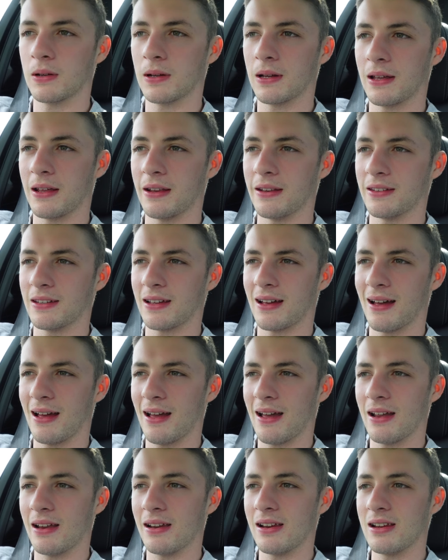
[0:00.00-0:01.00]
and
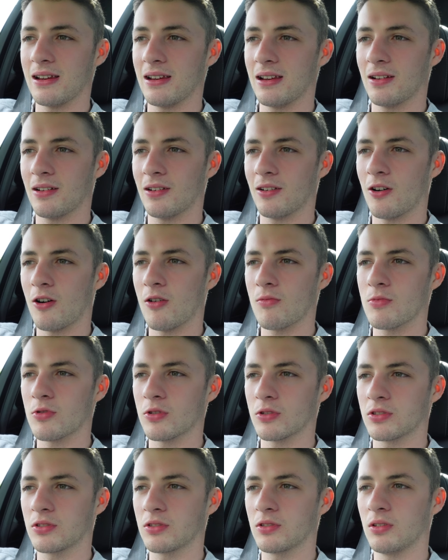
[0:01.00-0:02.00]
I
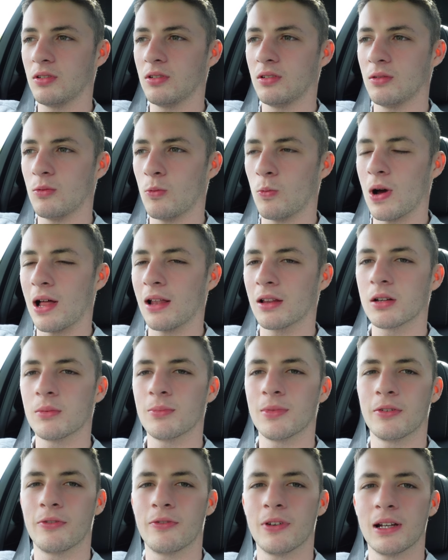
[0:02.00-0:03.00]
almost
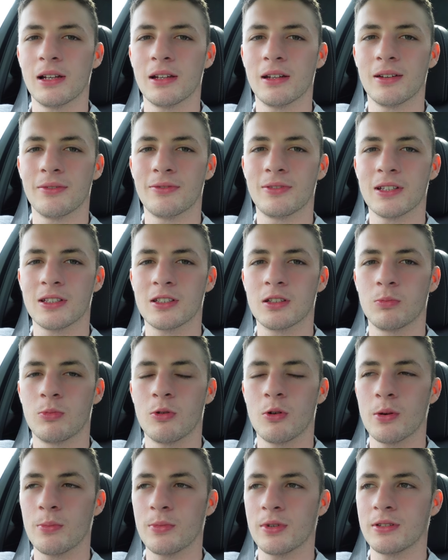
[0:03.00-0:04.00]
welcome the feeling of
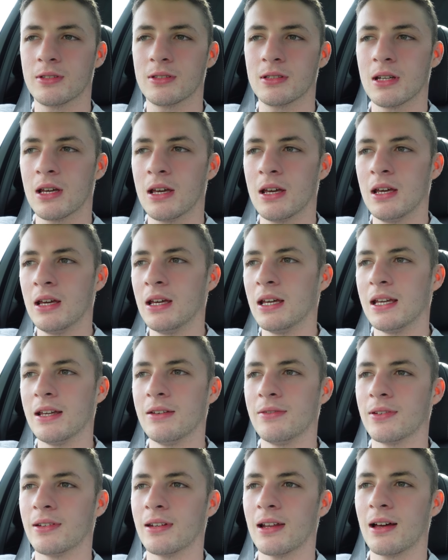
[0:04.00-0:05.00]
disappointment.
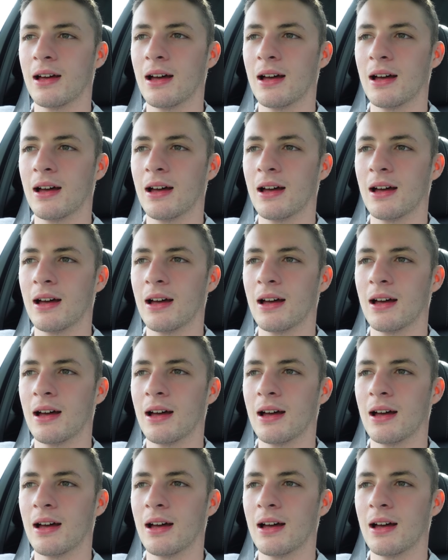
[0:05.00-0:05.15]
Even